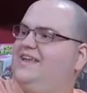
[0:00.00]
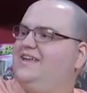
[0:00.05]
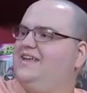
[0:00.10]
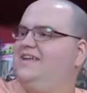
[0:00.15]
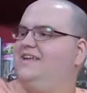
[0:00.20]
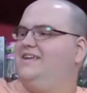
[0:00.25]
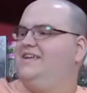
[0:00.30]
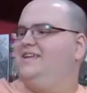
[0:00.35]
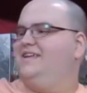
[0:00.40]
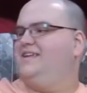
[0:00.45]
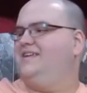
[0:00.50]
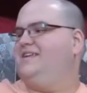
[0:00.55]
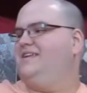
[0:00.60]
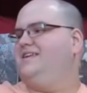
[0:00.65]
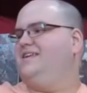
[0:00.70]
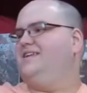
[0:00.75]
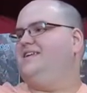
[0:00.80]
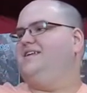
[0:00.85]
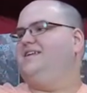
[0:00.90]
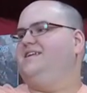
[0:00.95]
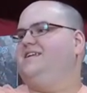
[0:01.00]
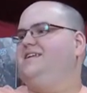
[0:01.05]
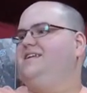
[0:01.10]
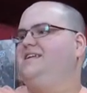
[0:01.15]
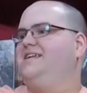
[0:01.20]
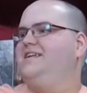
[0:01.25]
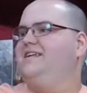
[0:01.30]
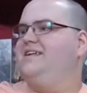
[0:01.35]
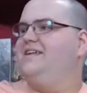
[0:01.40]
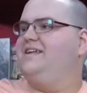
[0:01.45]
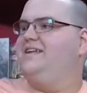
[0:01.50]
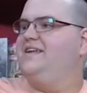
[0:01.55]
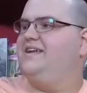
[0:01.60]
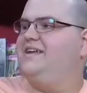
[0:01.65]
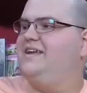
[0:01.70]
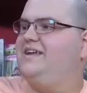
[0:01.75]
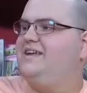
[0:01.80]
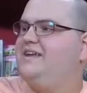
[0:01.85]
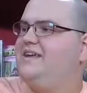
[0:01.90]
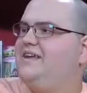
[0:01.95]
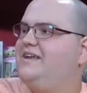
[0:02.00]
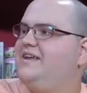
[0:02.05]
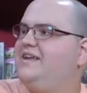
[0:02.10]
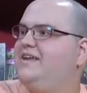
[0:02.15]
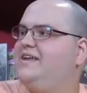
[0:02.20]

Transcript: The person shown says nothing.